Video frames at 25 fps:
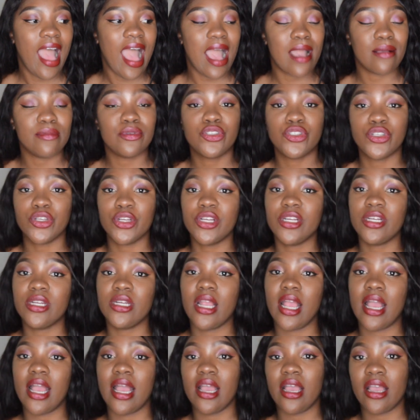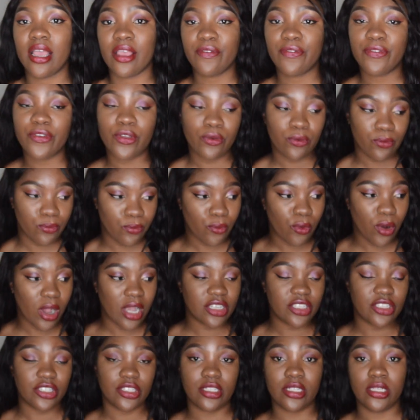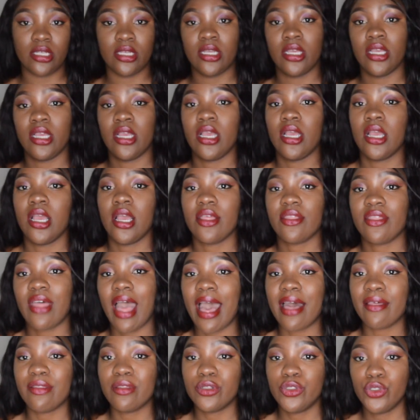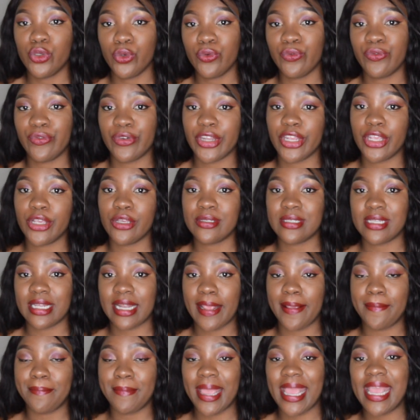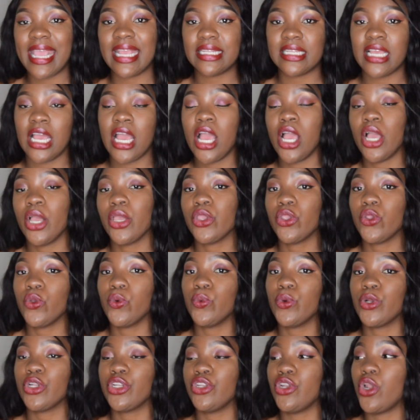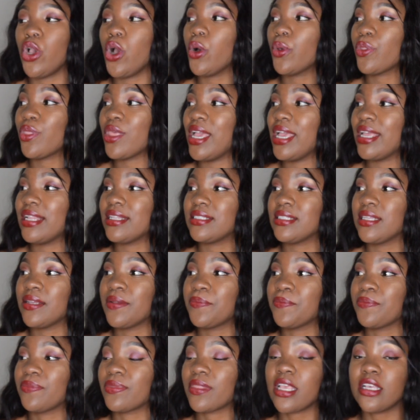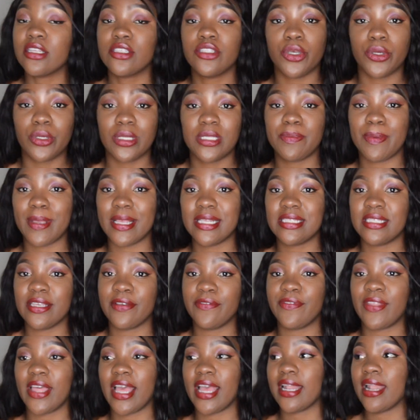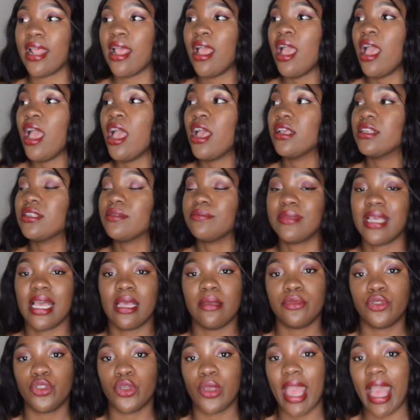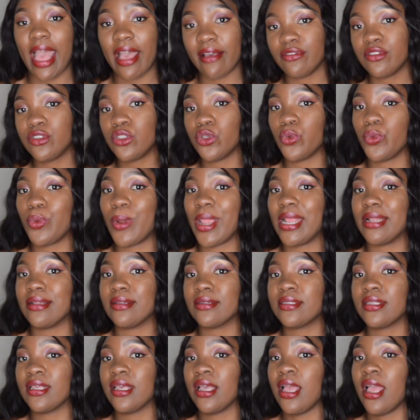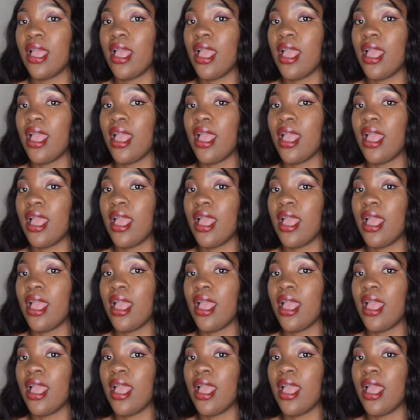I'm sure if you've watched the other 2 videos that I made, you would know that it's so expensive that sometimes you have to rent